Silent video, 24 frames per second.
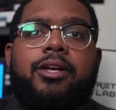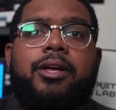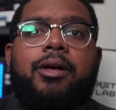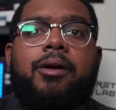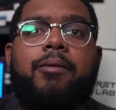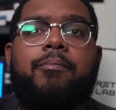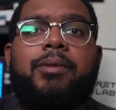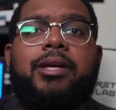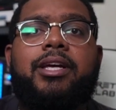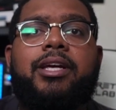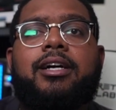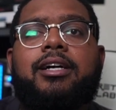
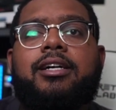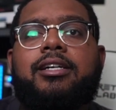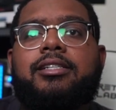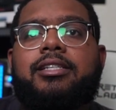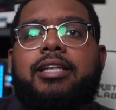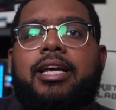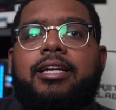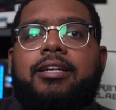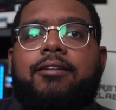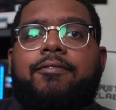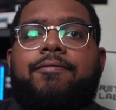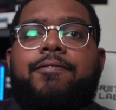Because in
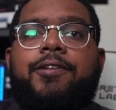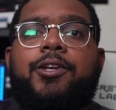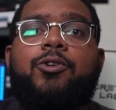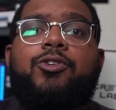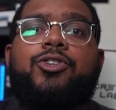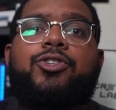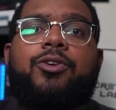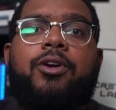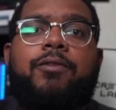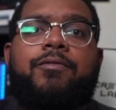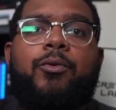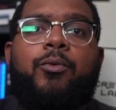the
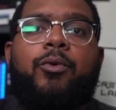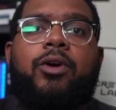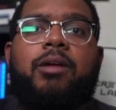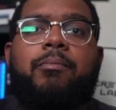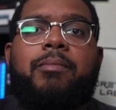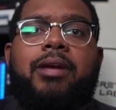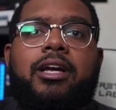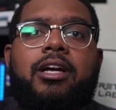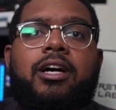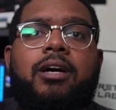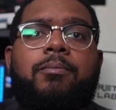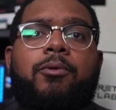future, if you want to
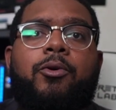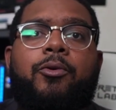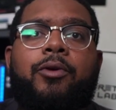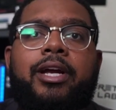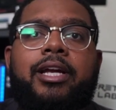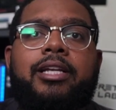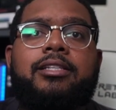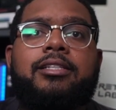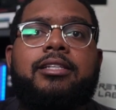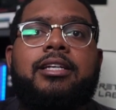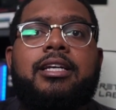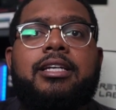make
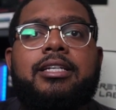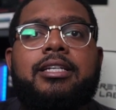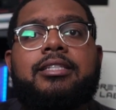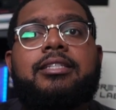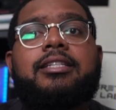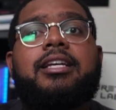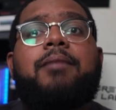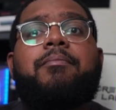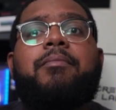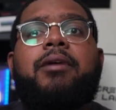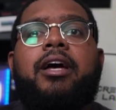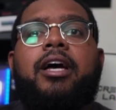upgrades,
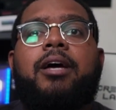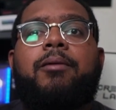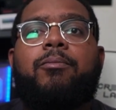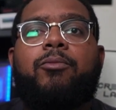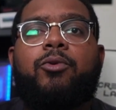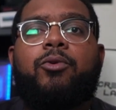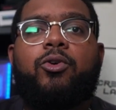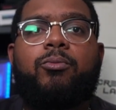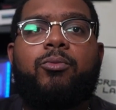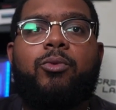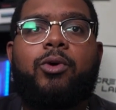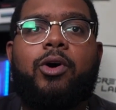some
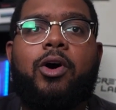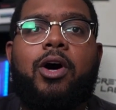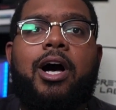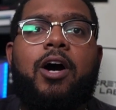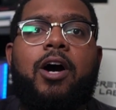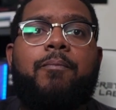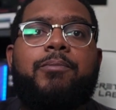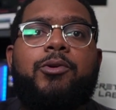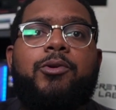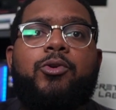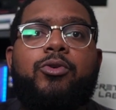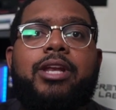headroom will
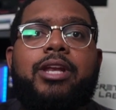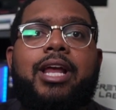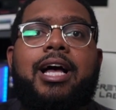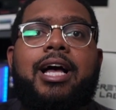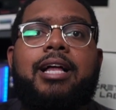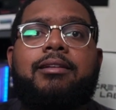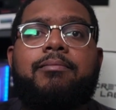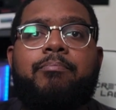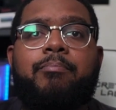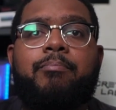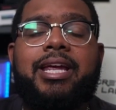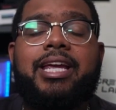help you not
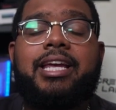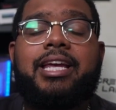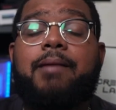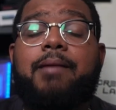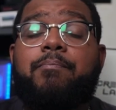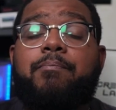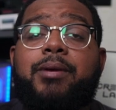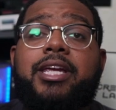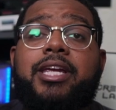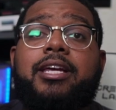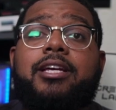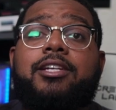make a
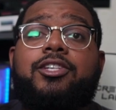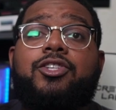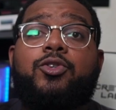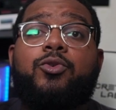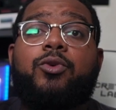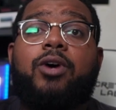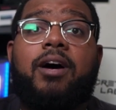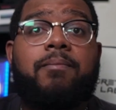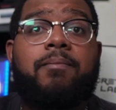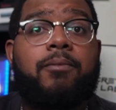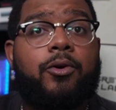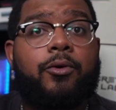PSU
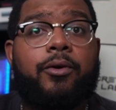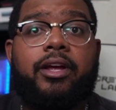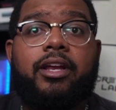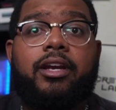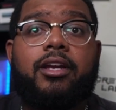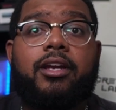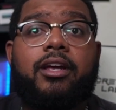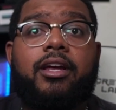upgrade.